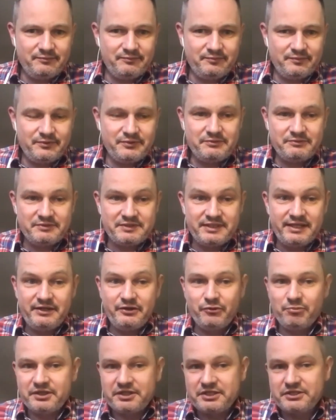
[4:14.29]
because it was nearly all
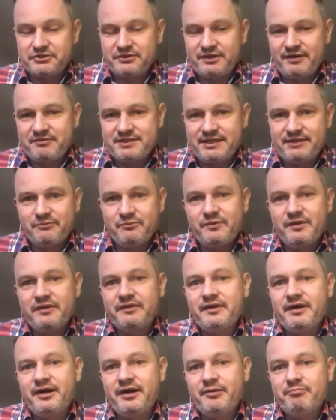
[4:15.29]
British drivers then, with
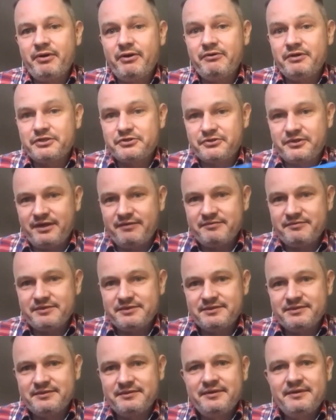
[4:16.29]
Polish drivers.
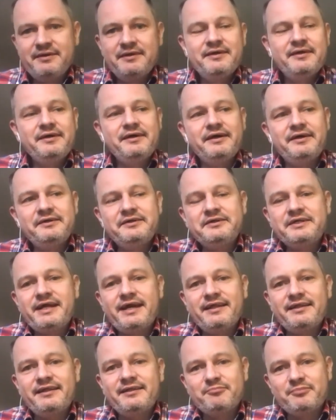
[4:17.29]
And you'd
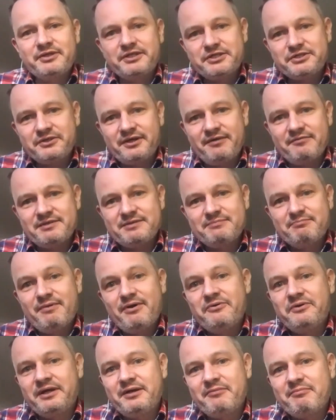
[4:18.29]
get the British drivers
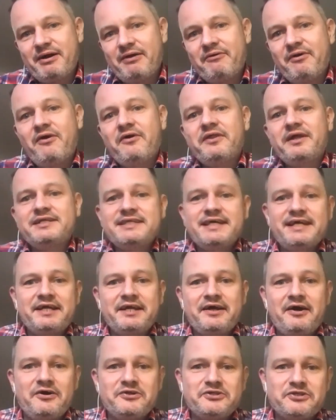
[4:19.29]
moaning about, they're
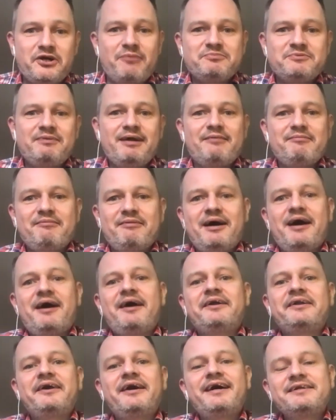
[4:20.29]
taking our jobs, blah, blah, blah.
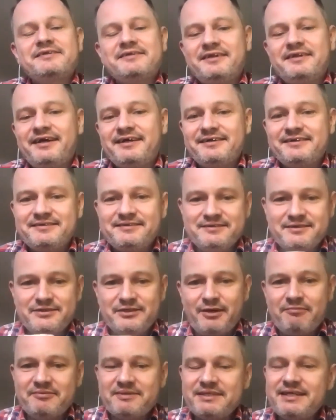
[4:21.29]
And I had to
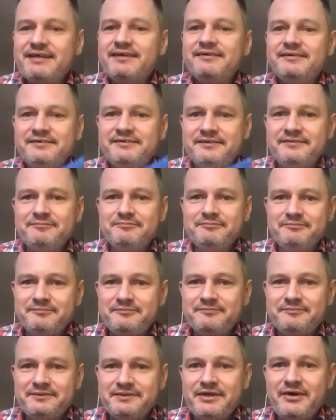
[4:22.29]
stop them and say,
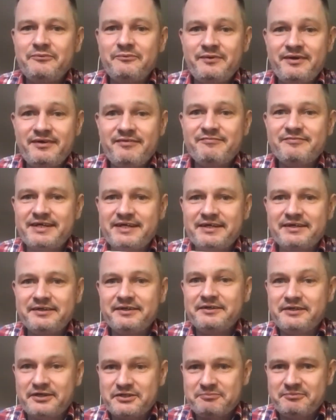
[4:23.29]
no, we've taken a
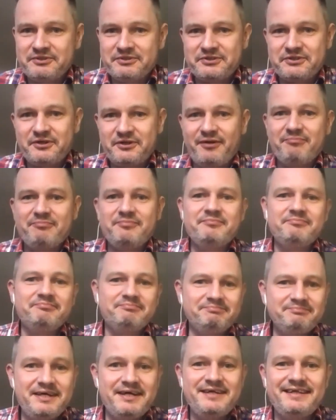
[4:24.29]
Dutchman's job.
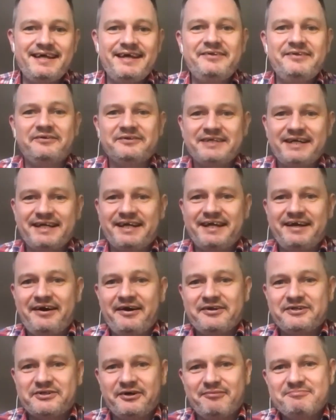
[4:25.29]
They're not taking our
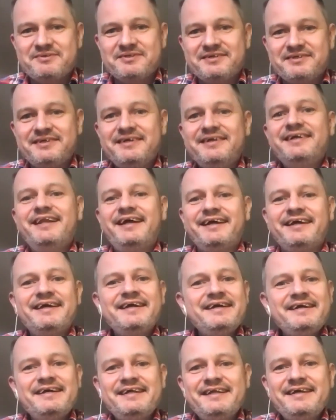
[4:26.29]
jobs.
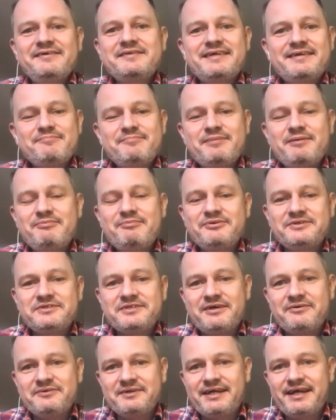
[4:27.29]
People just
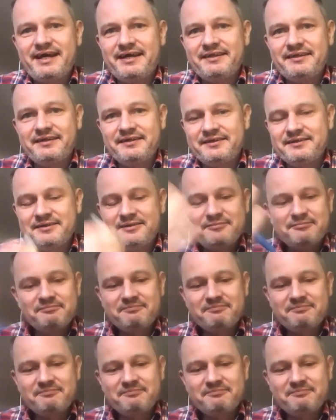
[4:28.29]
don't get the